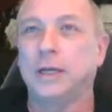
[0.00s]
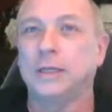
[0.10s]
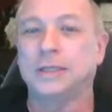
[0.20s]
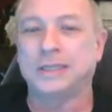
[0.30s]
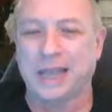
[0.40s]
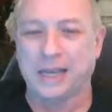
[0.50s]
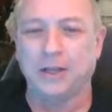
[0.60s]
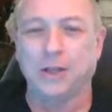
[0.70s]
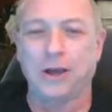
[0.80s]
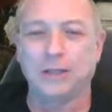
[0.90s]

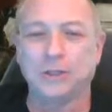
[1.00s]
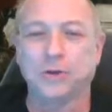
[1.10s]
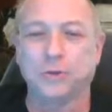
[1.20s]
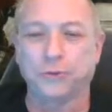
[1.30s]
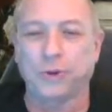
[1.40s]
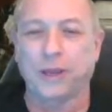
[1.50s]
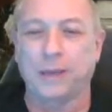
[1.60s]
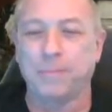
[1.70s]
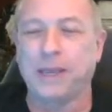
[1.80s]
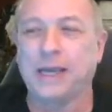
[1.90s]
psychological
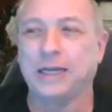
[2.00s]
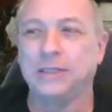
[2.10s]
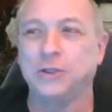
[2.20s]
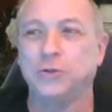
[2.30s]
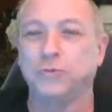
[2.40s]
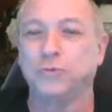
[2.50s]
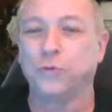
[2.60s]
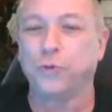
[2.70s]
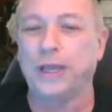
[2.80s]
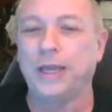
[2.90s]
thriller because you
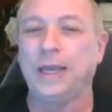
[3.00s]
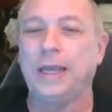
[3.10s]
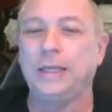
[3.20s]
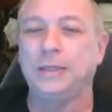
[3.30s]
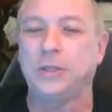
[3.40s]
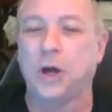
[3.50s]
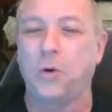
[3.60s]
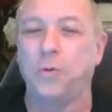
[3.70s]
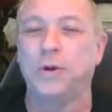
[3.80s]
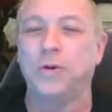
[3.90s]
really
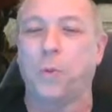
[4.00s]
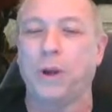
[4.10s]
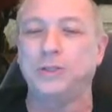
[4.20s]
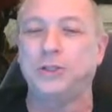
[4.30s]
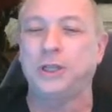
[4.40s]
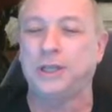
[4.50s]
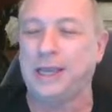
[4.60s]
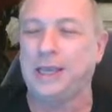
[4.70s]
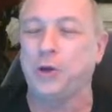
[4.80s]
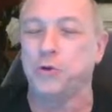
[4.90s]
don't, once you
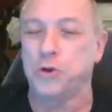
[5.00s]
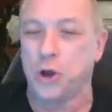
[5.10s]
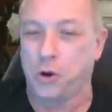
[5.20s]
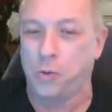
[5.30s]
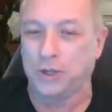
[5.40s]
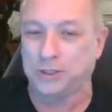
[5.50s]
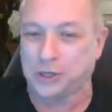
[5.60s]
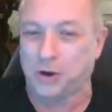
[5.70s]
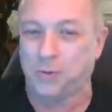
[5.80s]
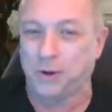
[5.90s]
think you know what's
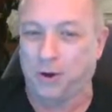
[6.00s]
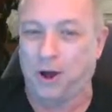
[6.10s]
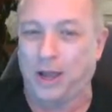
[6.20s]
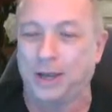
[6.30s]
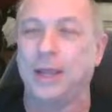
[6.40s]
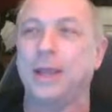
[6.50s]
going on,